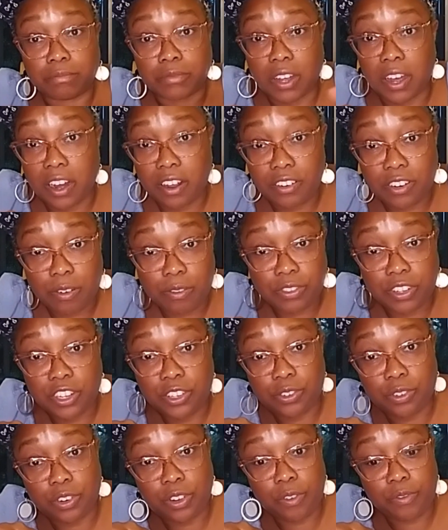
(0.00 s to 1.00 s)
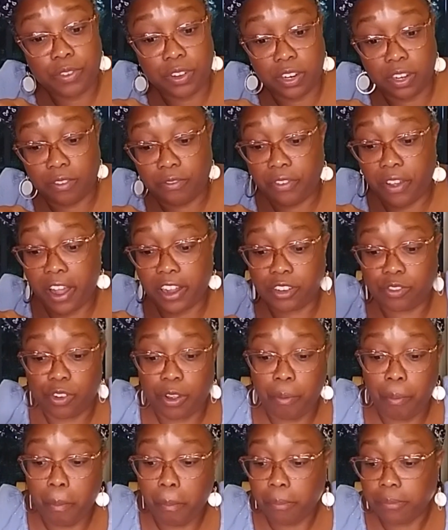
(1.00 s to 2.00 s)
I don't know what they're doing over in that
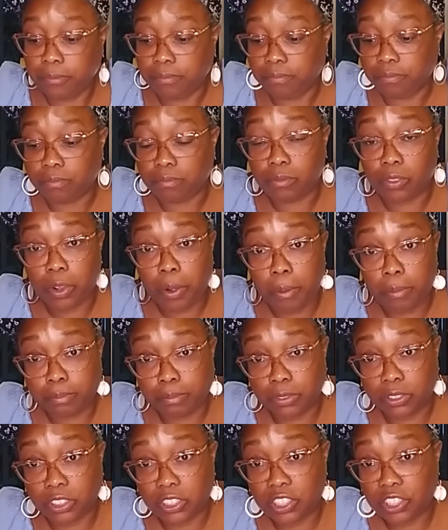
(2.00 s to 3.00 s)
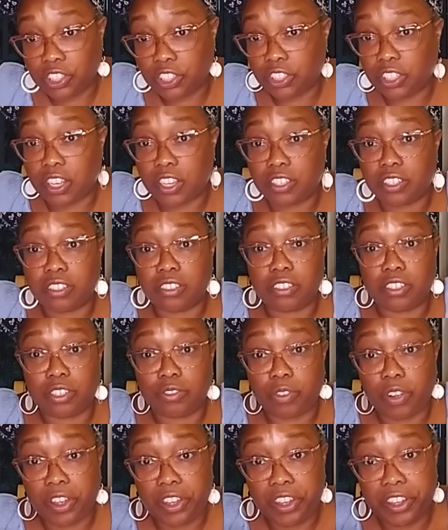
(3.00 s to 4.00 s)
factory, but this
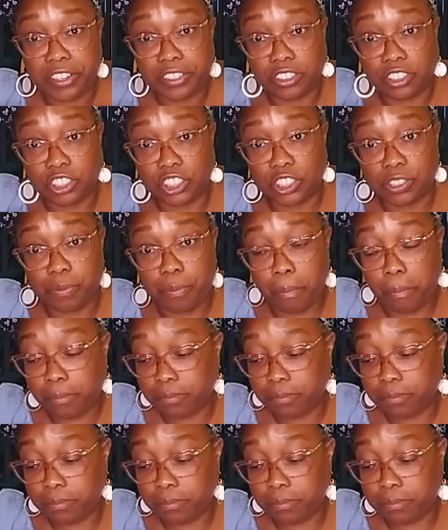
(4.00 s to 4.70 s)
right here is good.